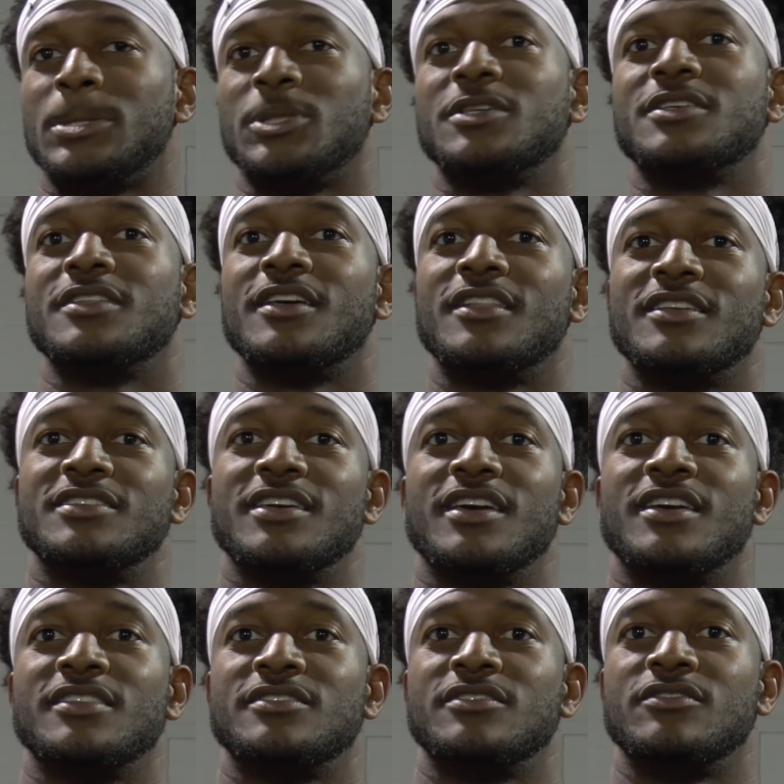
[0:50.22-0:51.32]
Just another
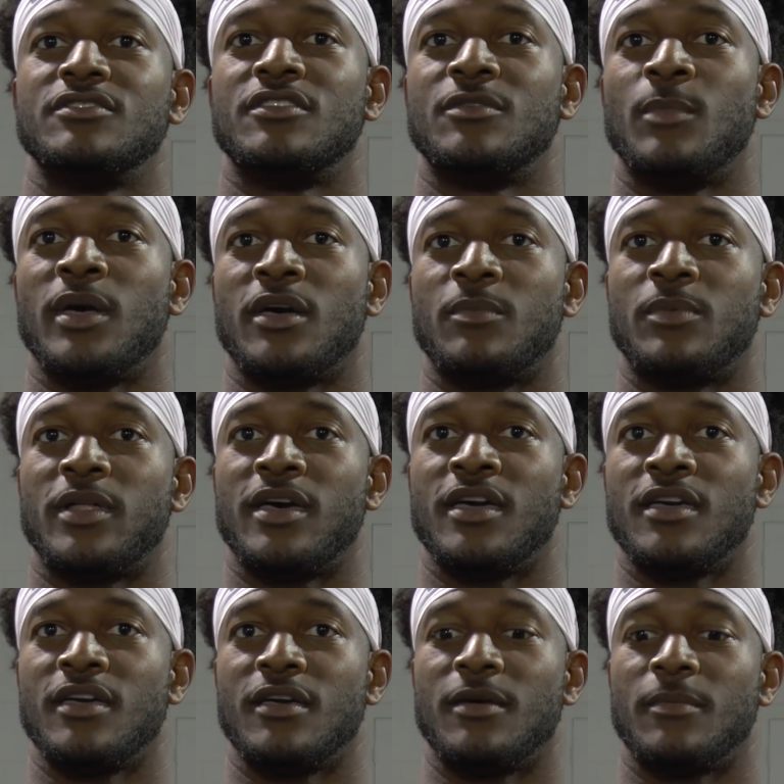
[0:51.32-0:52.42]
chance, you know, to make a play.
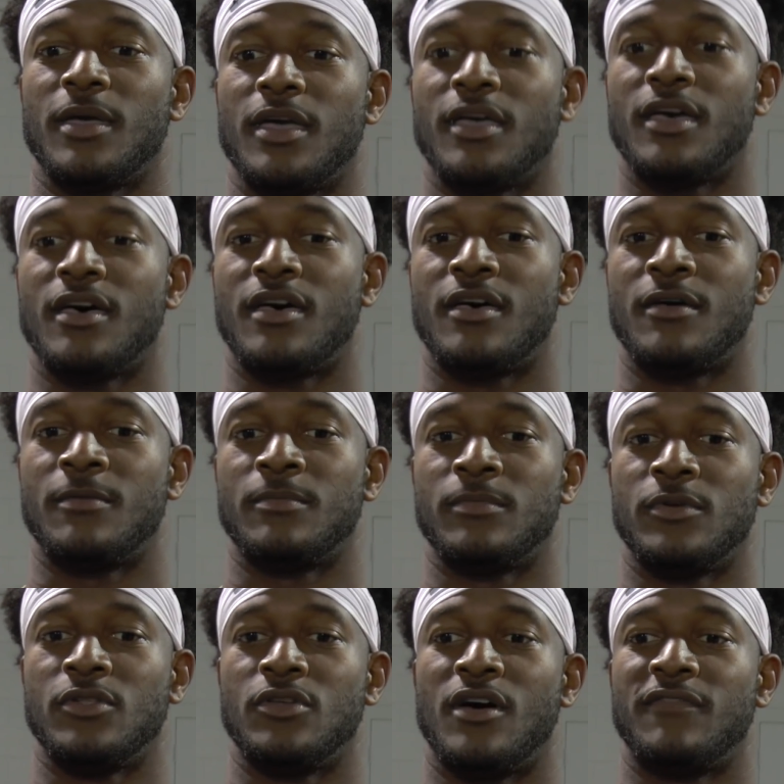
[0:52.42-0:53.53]

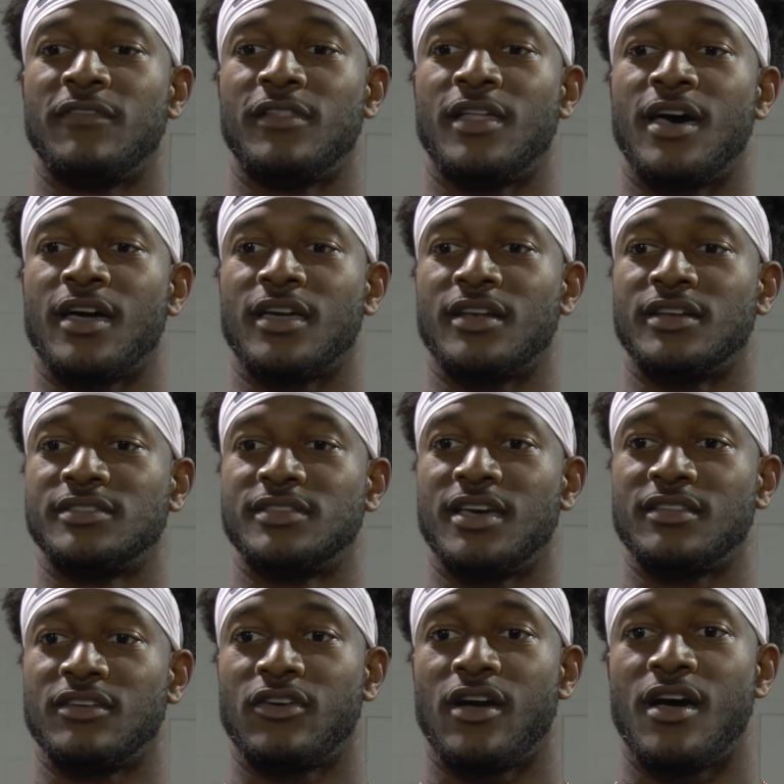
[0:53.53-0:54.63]
And, you know, I feel like it
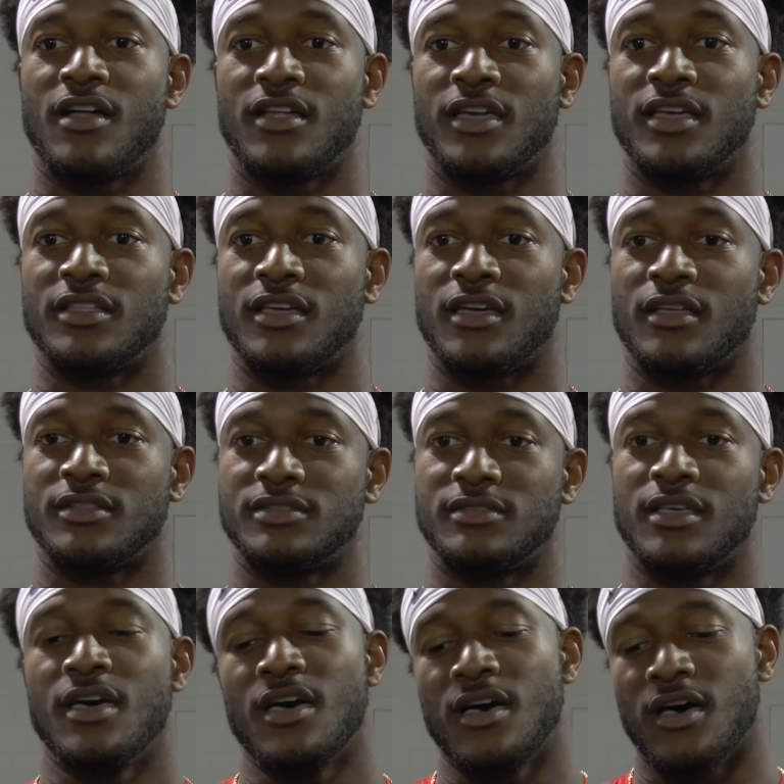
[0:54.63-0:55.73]
excites the crowd and get the
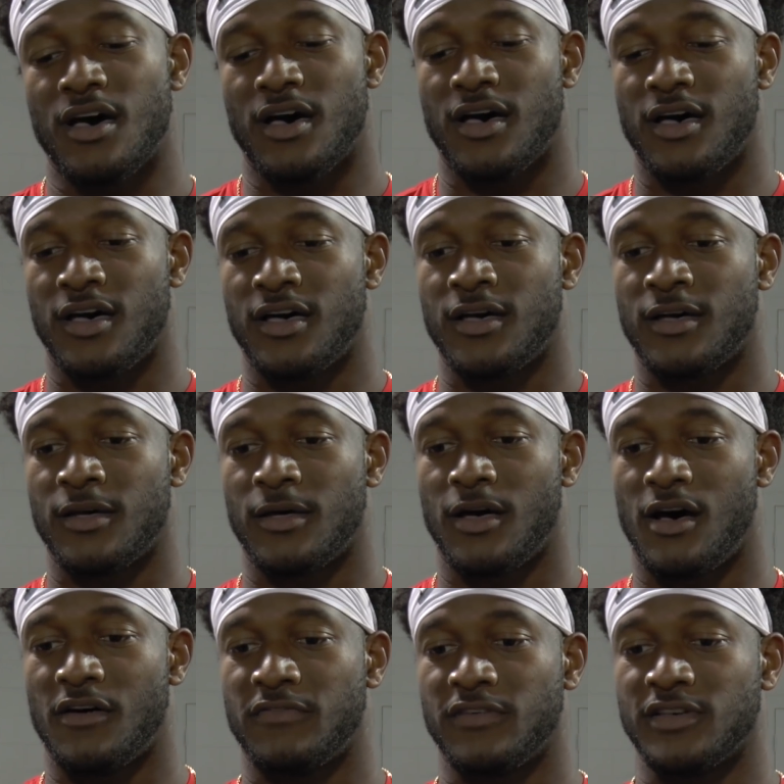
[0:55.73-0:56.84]

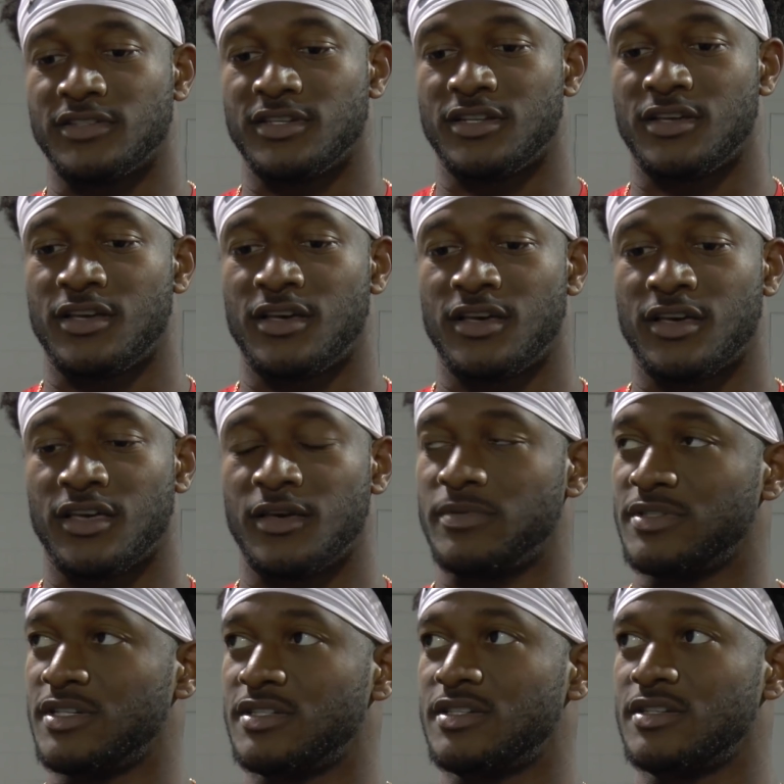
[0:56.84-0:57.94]
offense in a good
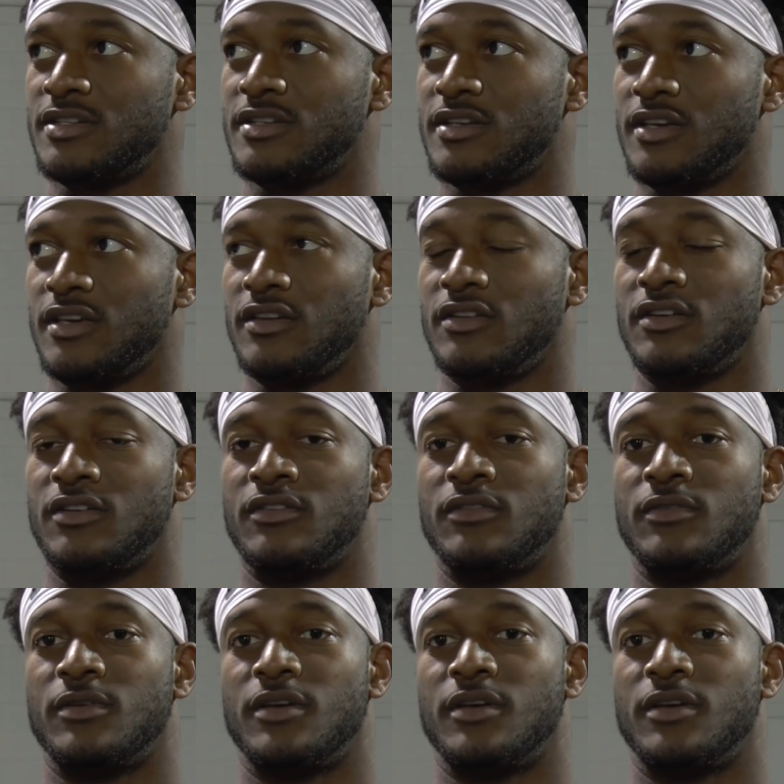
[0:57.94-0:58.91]
position, you know.